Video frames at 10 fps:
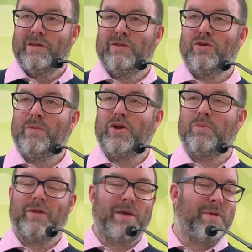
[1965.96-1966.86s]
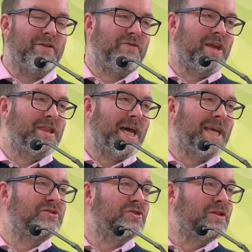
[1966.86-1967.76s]
You might not be like my friend
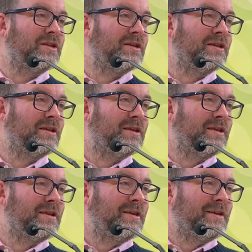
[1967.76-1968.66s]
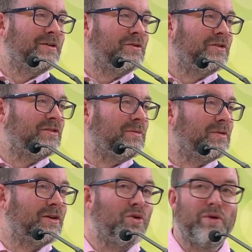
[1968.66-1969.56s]
Nigel, who just seemed
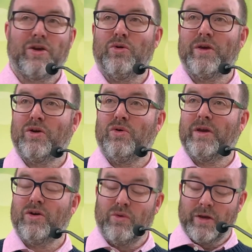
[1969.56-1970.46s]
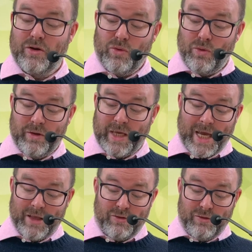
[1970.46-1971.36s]
to go and go and go and go and go. You
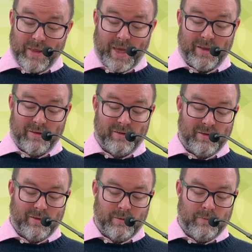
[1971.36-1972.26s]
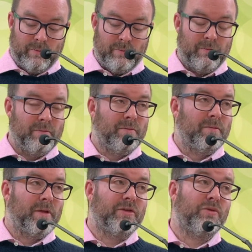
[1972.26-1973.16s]
can't do that.
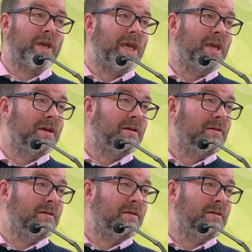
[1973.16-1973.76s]
That's okay.